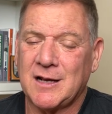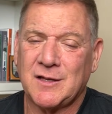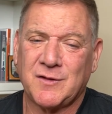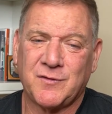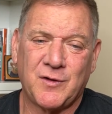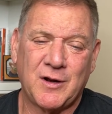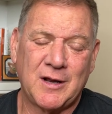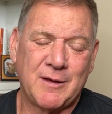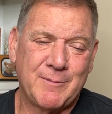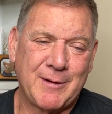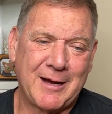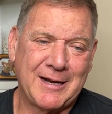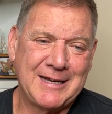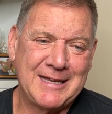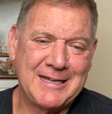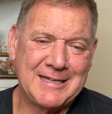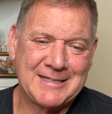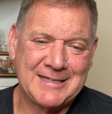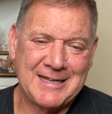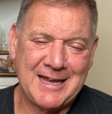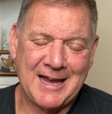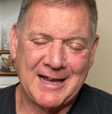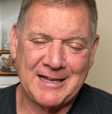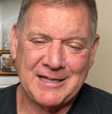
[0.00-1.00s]
It's funny, my niece
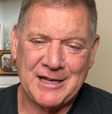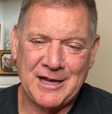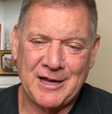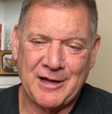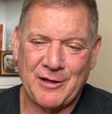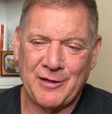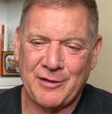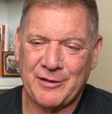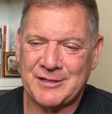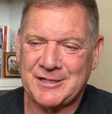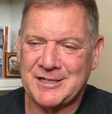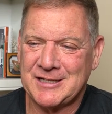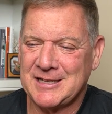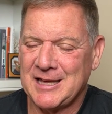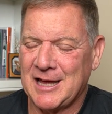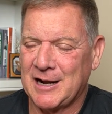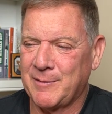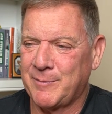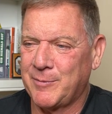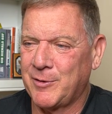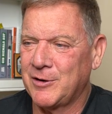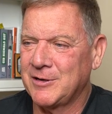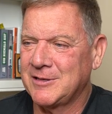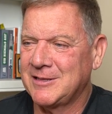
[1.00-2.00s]
Danielle just had a
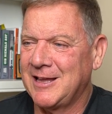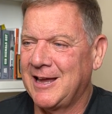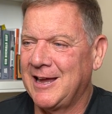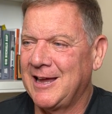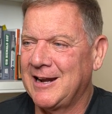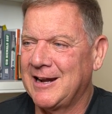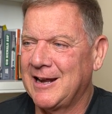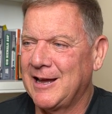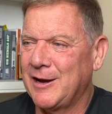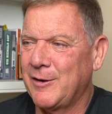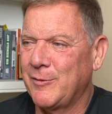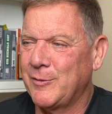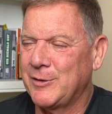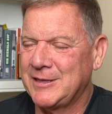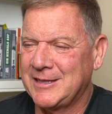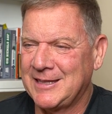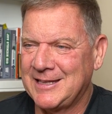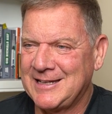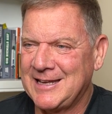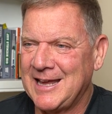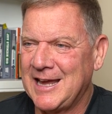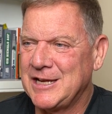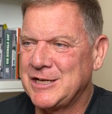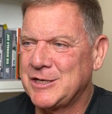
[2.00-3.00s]
birthday, and I, on the
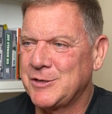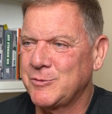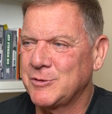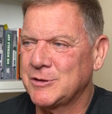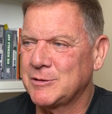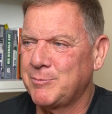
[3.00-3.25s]
day she was